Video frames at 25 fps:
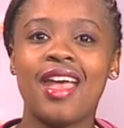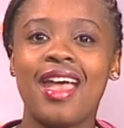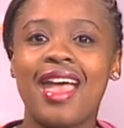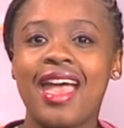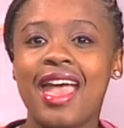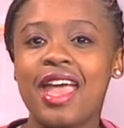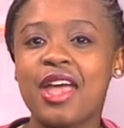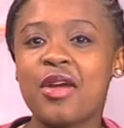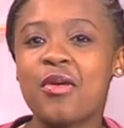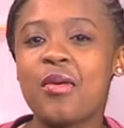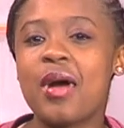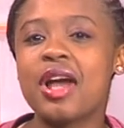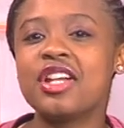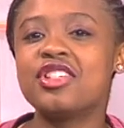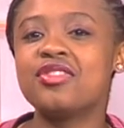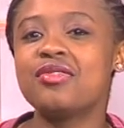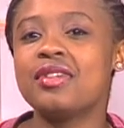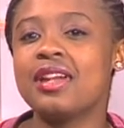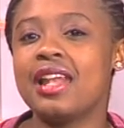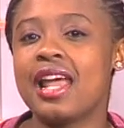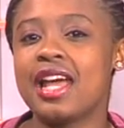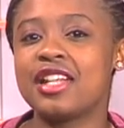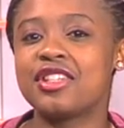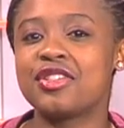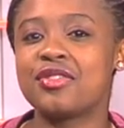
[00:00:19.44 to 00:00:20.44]
A
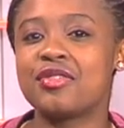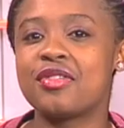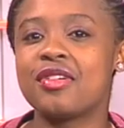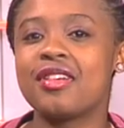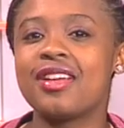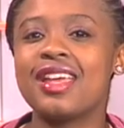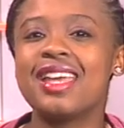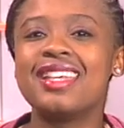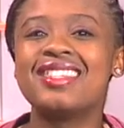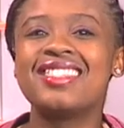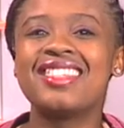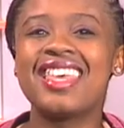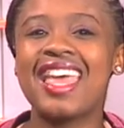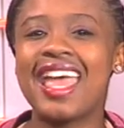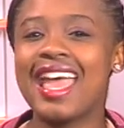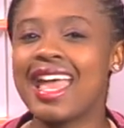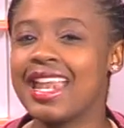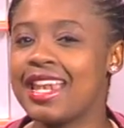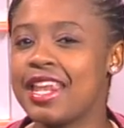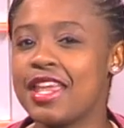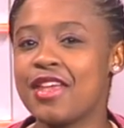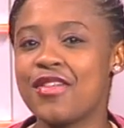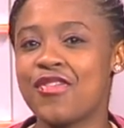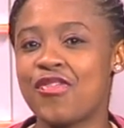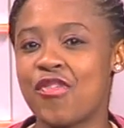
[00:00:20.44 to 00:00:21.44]
quadrilateral is
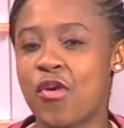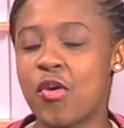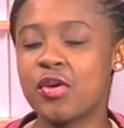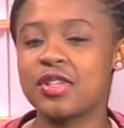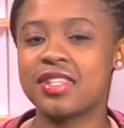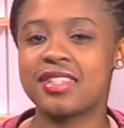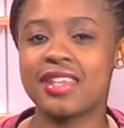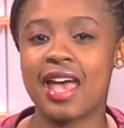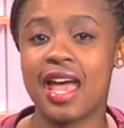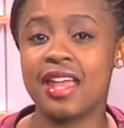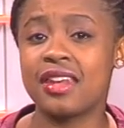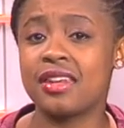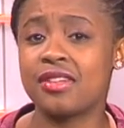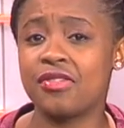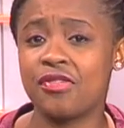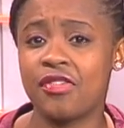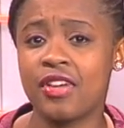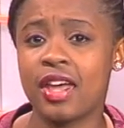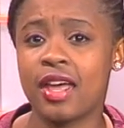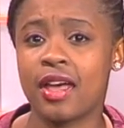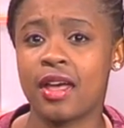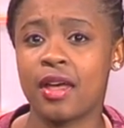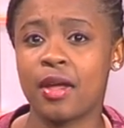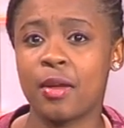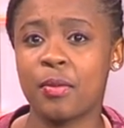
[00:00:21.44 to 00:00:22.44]
any four-sided
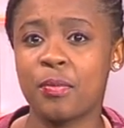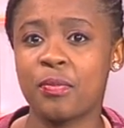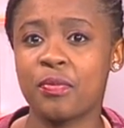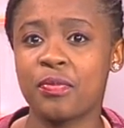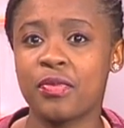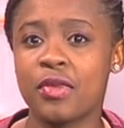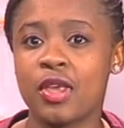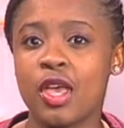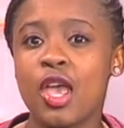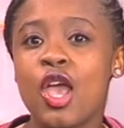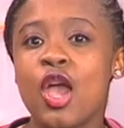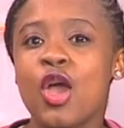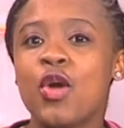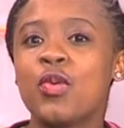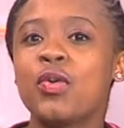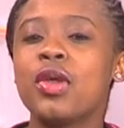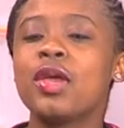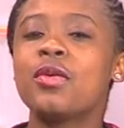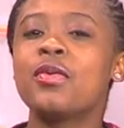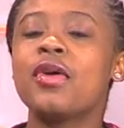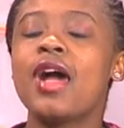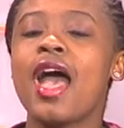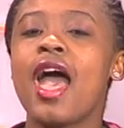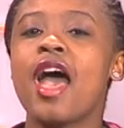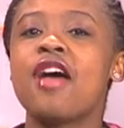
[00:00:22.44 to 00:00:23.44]
figure. We
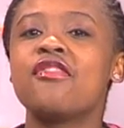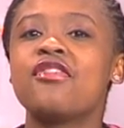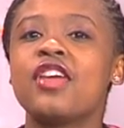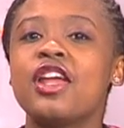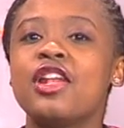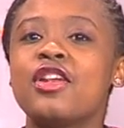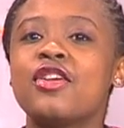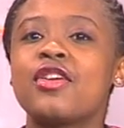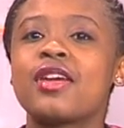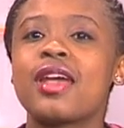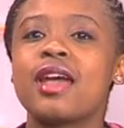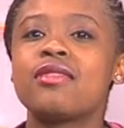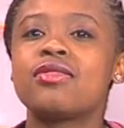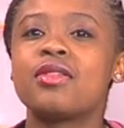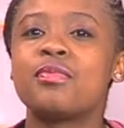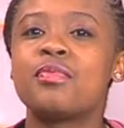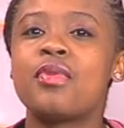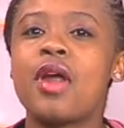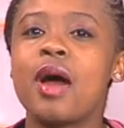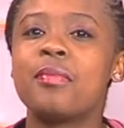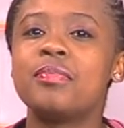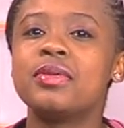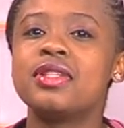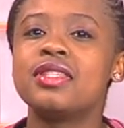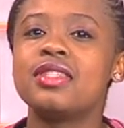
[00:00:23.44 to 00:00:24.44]
will have a look at the
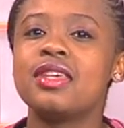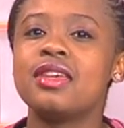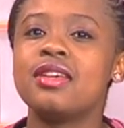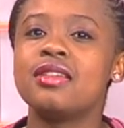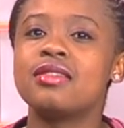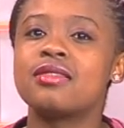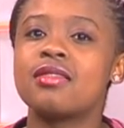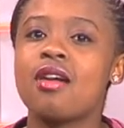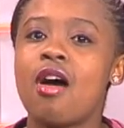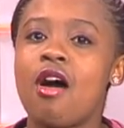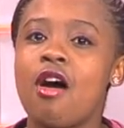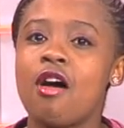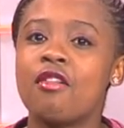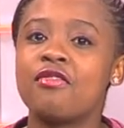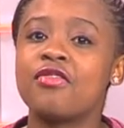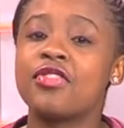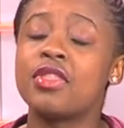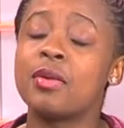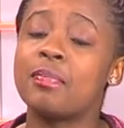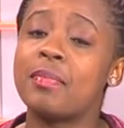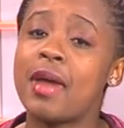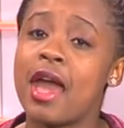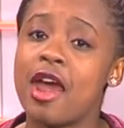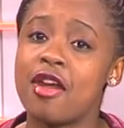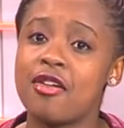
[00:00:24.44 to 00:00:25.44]
properties of the
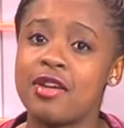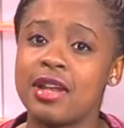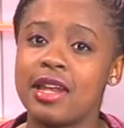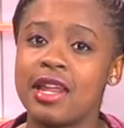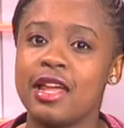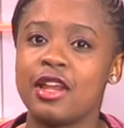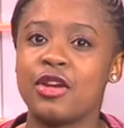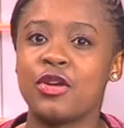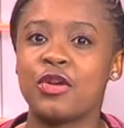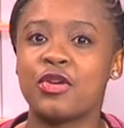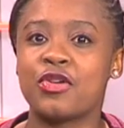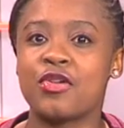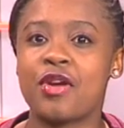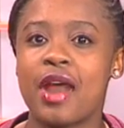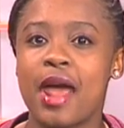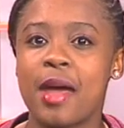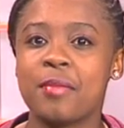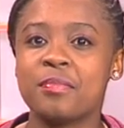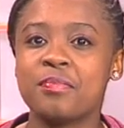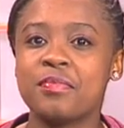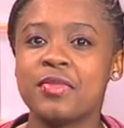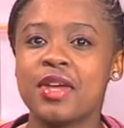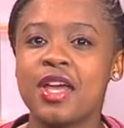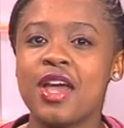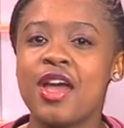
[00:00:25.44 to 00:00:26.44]
parallelogram,
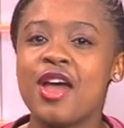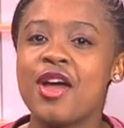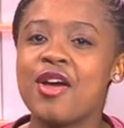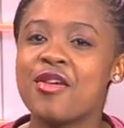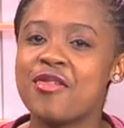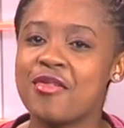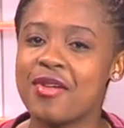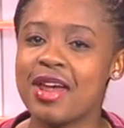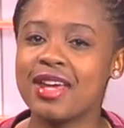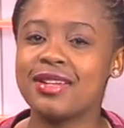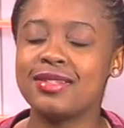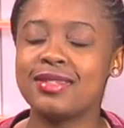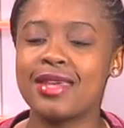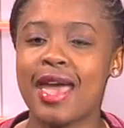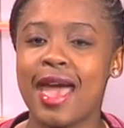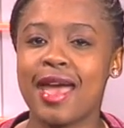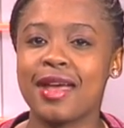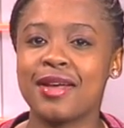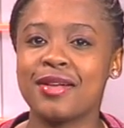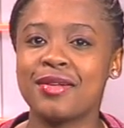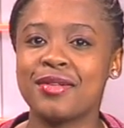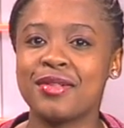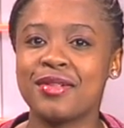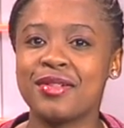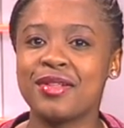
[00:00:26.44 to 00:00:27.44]

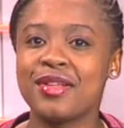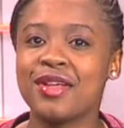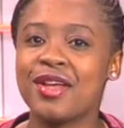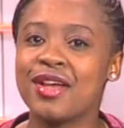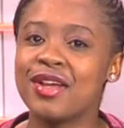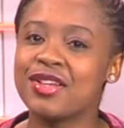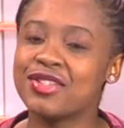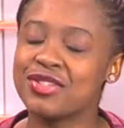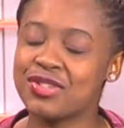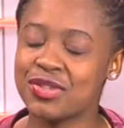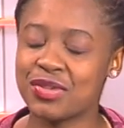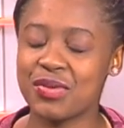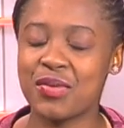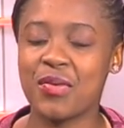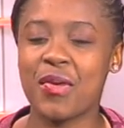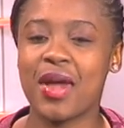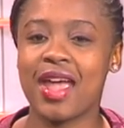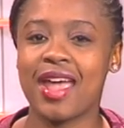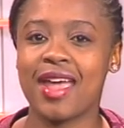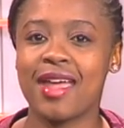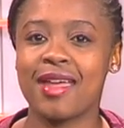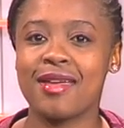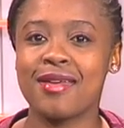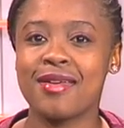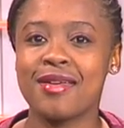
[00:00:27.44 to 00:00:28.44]
rectangle,
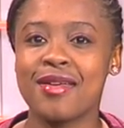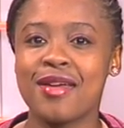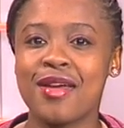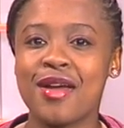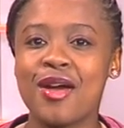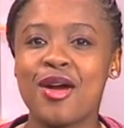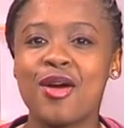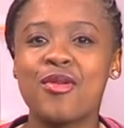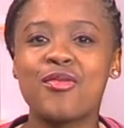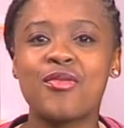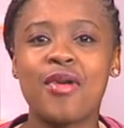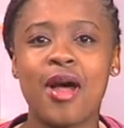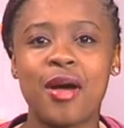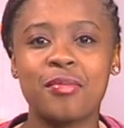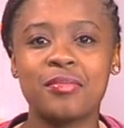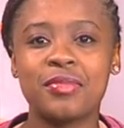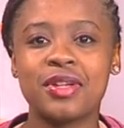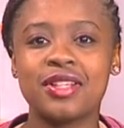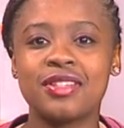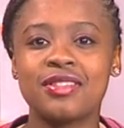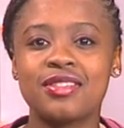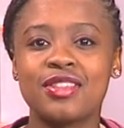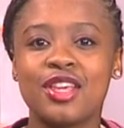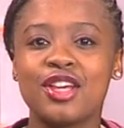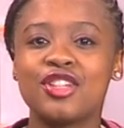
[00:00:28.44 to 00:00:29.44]
square,
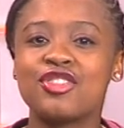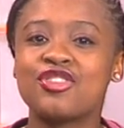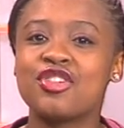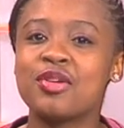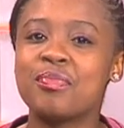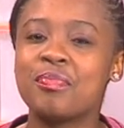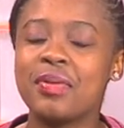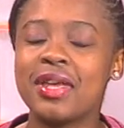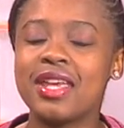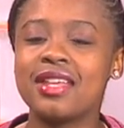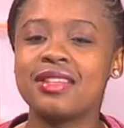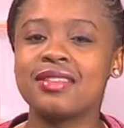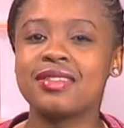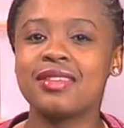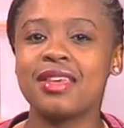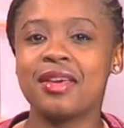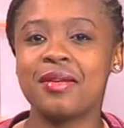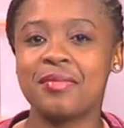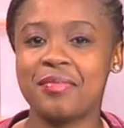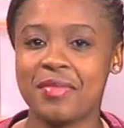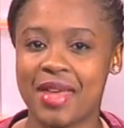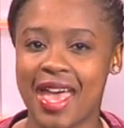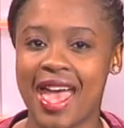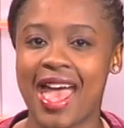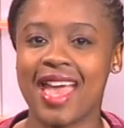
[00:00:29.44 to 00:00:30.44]
rhombus, trapezium,
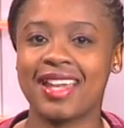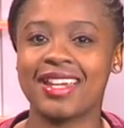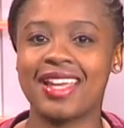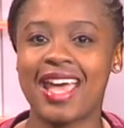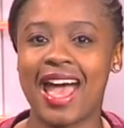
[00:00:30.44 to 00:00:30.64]
and